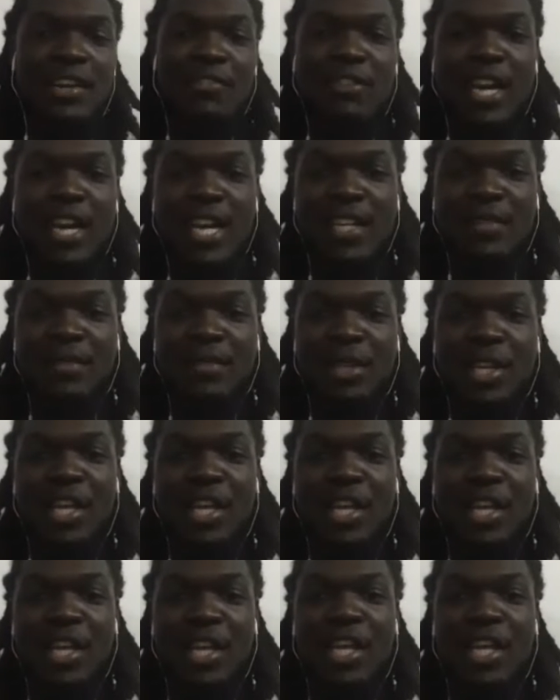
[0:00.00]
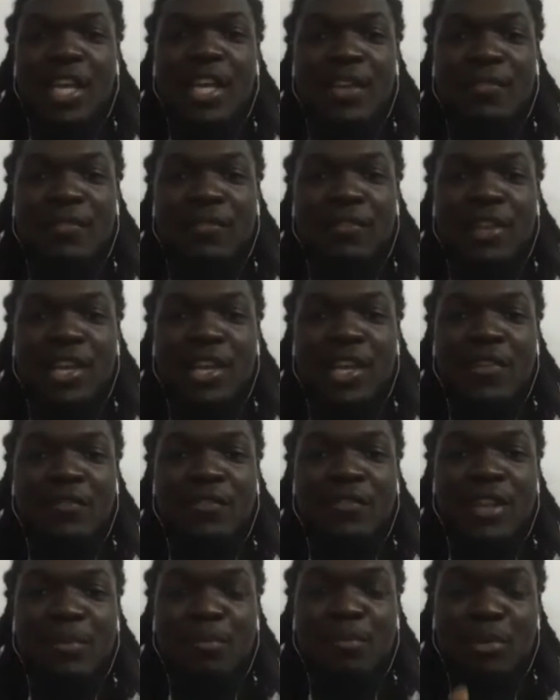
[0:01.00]
right? If
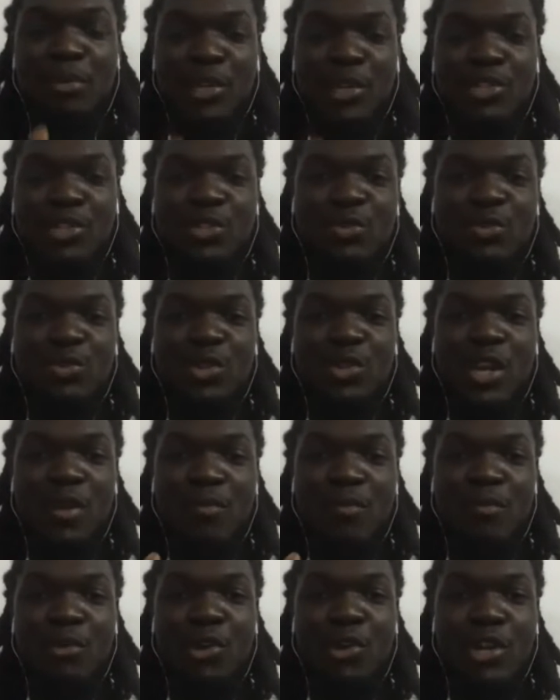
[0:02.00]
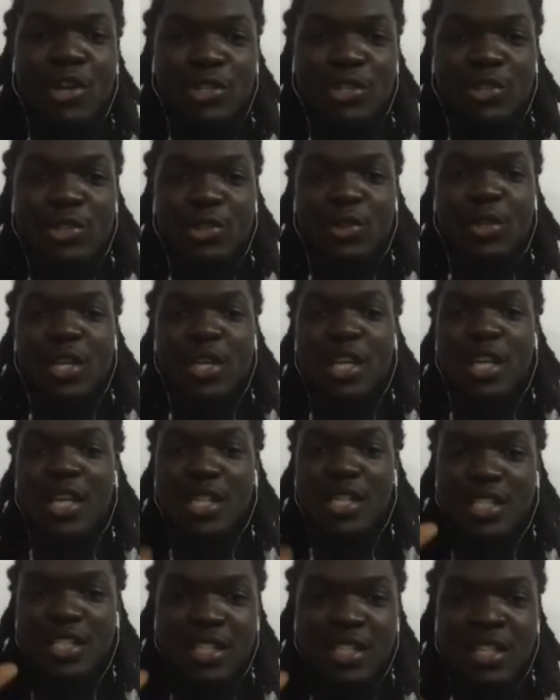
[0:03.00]
the person who you're born to
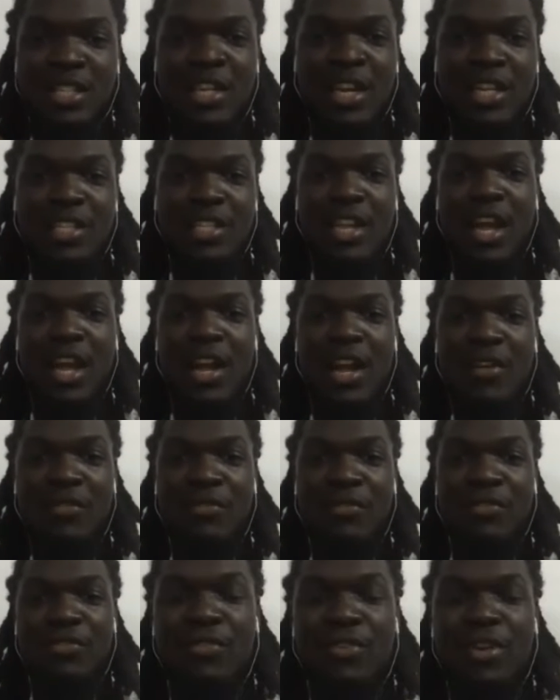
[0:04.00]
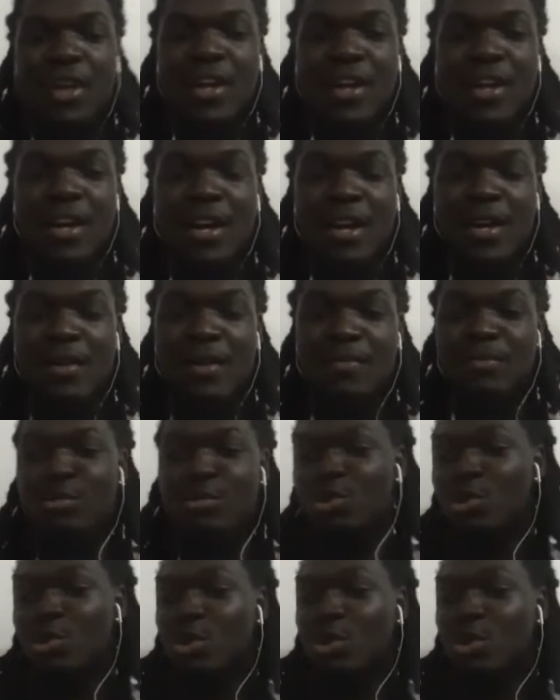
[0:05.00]
is not of a